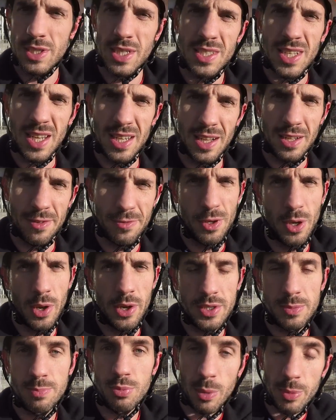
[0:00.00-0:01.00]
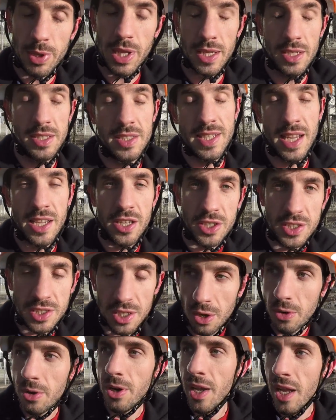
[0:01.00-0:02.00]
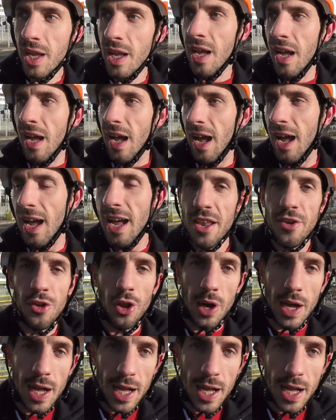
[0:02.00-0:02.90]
I say a few hours, probably like a day or so. Not